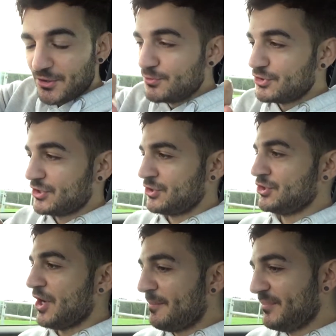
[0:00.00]
Don't just
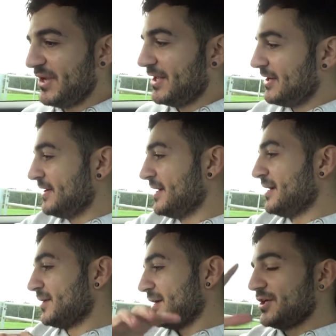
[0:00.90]
jump in
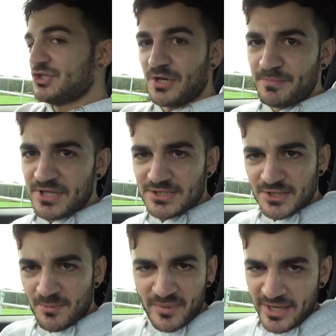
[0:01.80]
like you're jumping
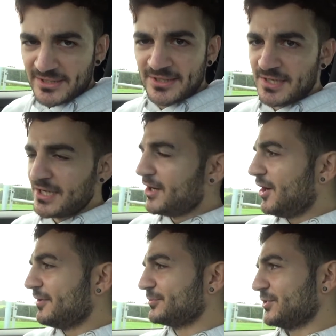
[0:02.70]
into your bed
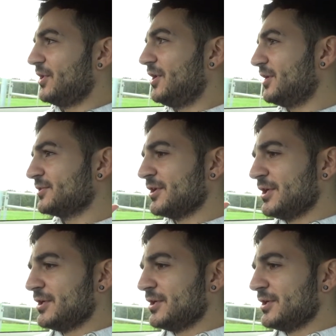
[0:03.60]
after a hard,